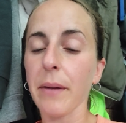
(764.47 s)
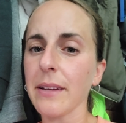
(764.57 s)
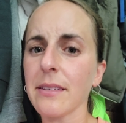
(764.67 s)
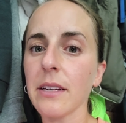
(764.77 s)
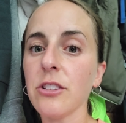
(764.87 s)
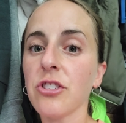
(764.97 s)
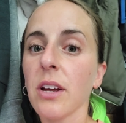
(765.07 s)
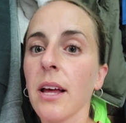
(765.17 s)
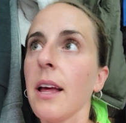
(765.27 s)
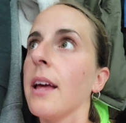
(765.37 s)
message,
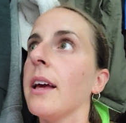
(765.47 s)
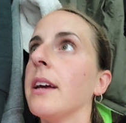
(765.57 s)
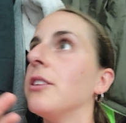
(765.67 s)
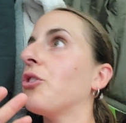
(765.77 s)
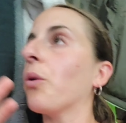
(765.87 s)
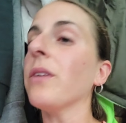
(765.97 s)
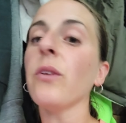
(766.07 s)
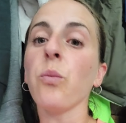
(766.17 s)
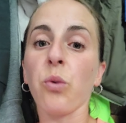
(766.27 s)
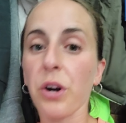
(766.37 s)
don't
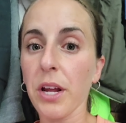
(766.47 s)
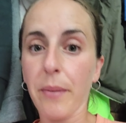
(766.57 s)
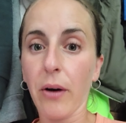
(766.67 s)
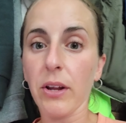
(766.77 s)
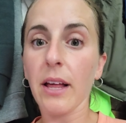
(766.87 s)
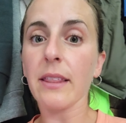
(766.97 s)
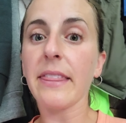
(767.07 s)
even worry about it.